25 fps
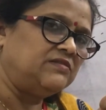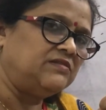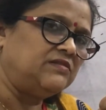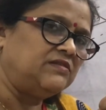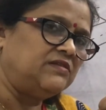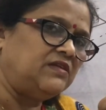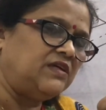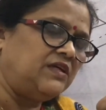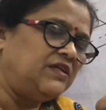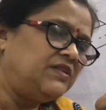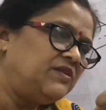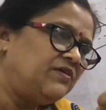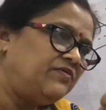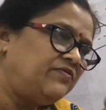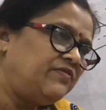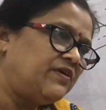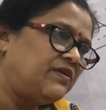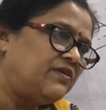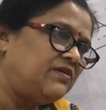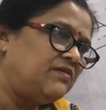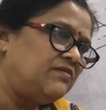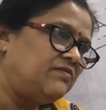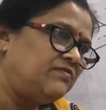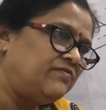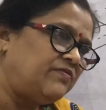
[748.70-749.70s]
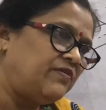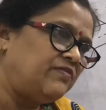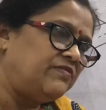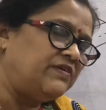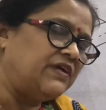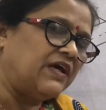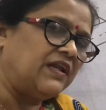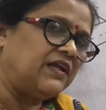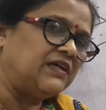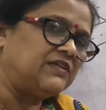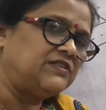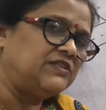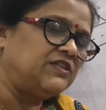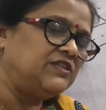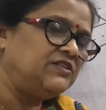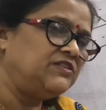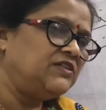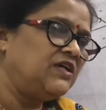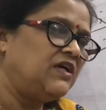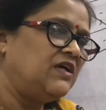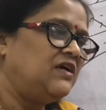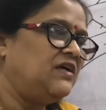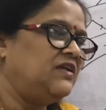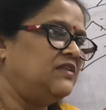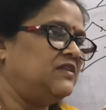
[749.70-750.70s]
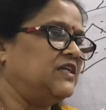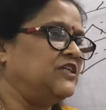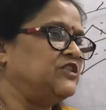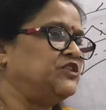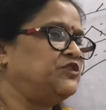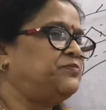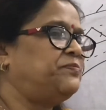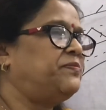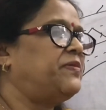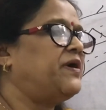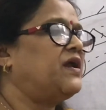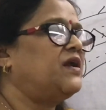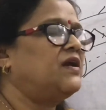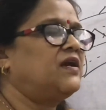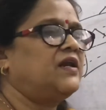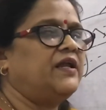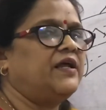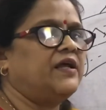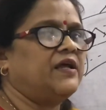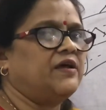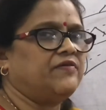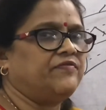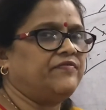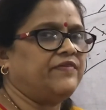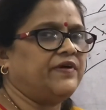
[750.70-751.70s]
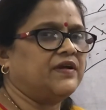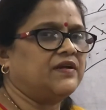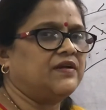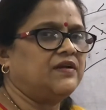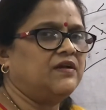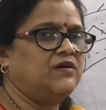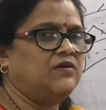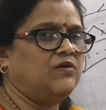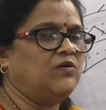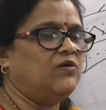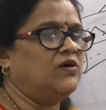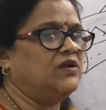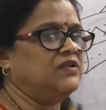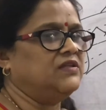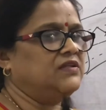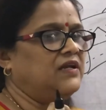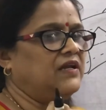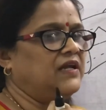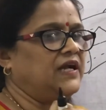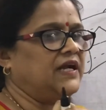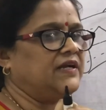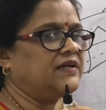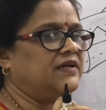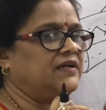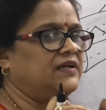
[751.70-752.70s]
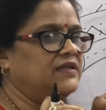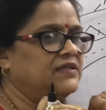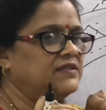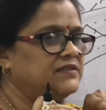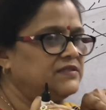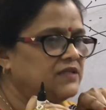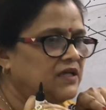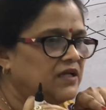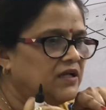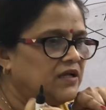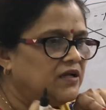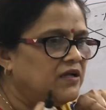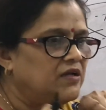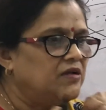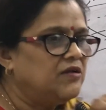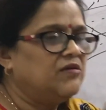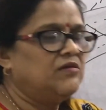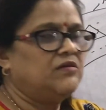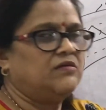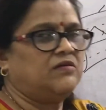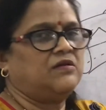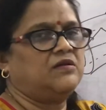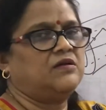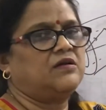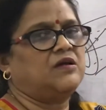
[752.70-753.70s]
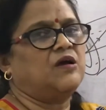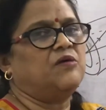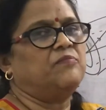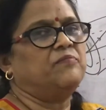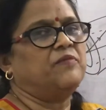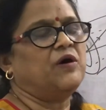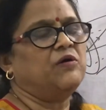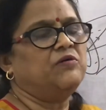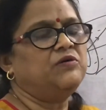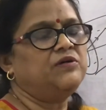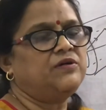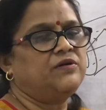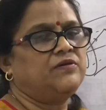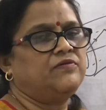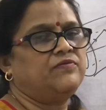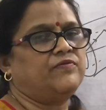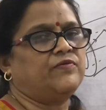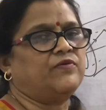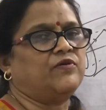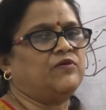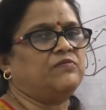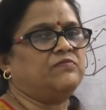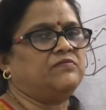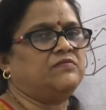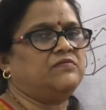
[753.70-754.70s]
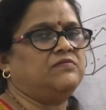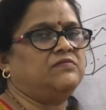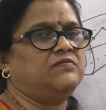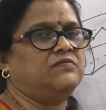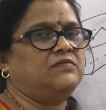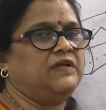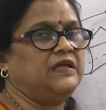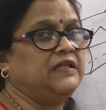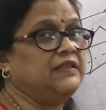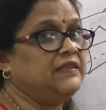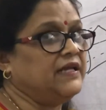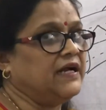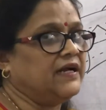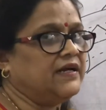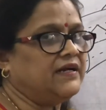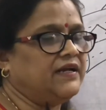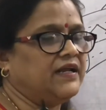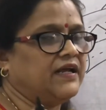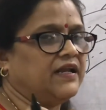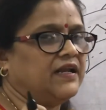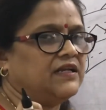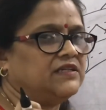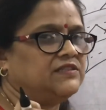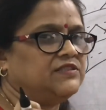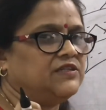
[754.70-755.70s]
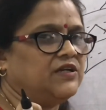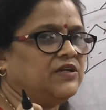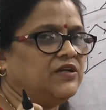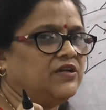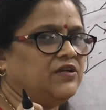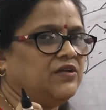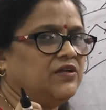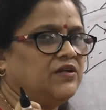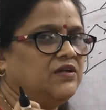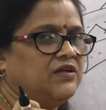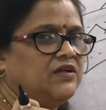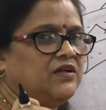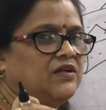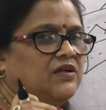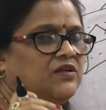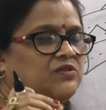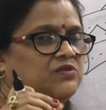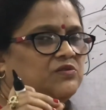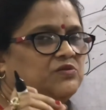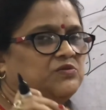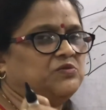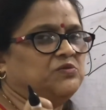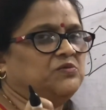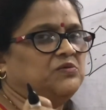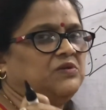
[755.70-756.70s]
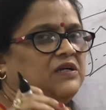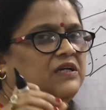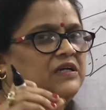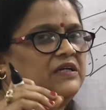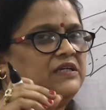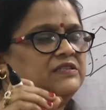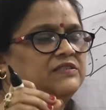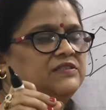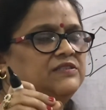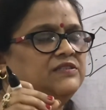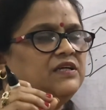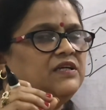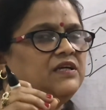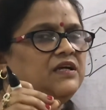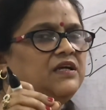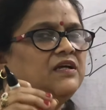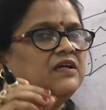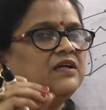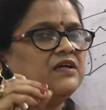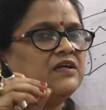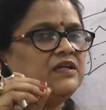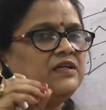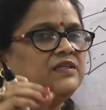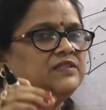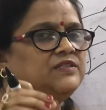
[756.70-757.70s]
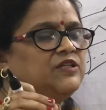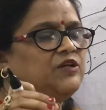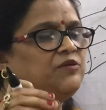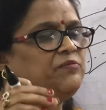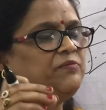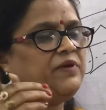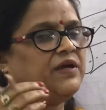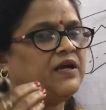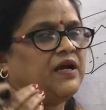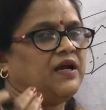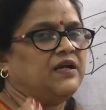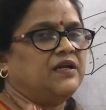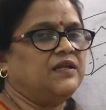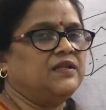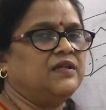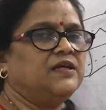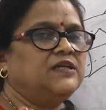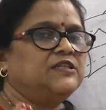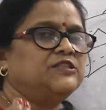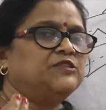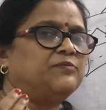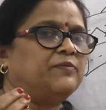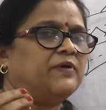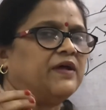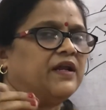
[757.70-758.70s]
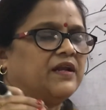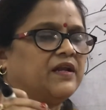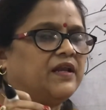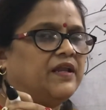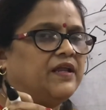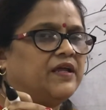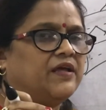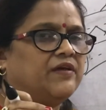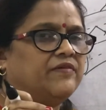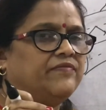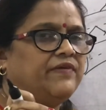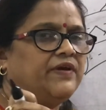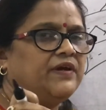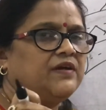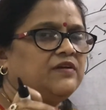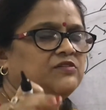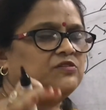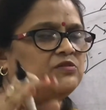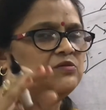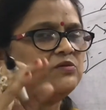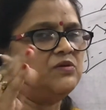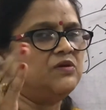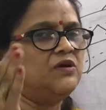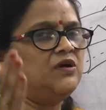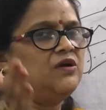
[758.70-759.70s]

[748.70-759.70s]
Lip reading: In the few directions, the sparkling effect, all the light rays come out from in that direction. So it is the reason behind the sparkling effect. So